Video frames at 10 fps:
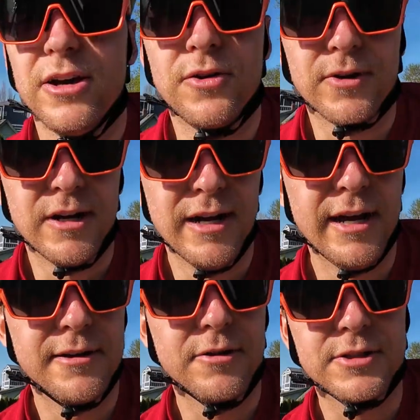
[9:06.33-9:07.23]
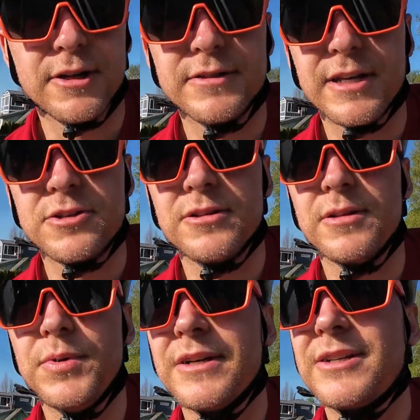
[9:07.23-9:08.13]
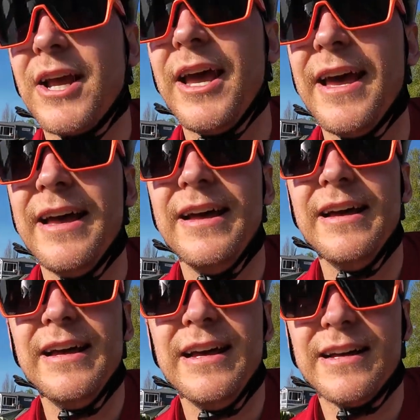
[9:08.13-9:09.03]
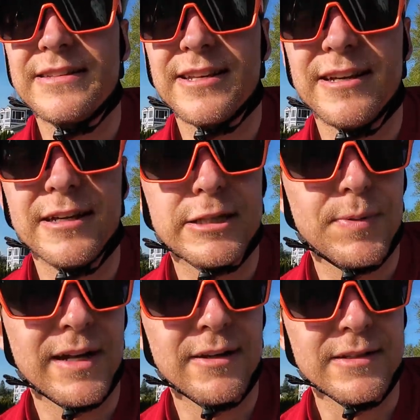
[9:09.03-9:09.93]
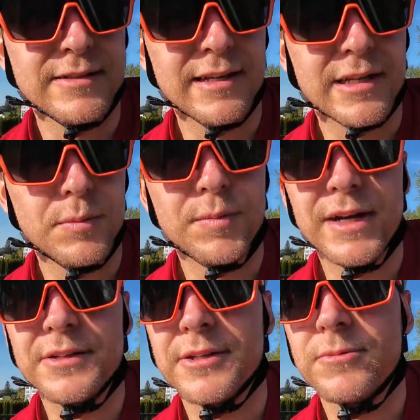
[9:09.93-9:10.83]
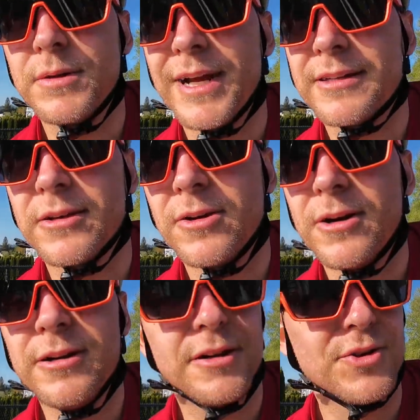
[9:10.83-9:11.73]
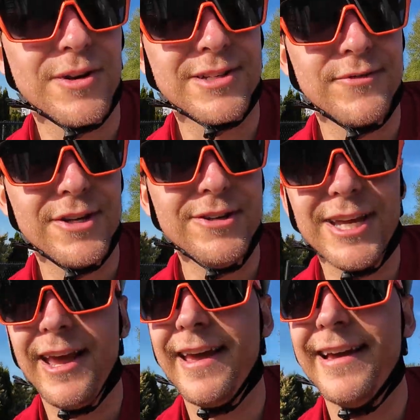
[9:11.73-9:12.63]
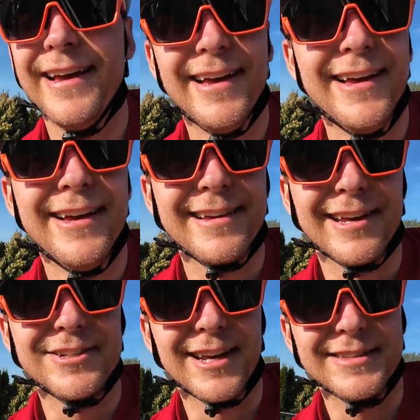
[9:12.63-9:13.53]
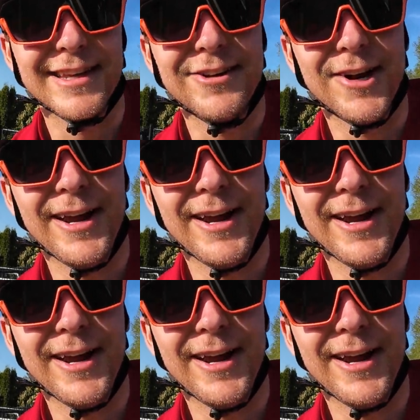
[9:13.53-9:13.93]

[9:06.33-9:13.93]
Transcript: overall, another solid session in the books. Let's spin out these last couple miles on the way back to the car, enjoy some views. Catch you guys later.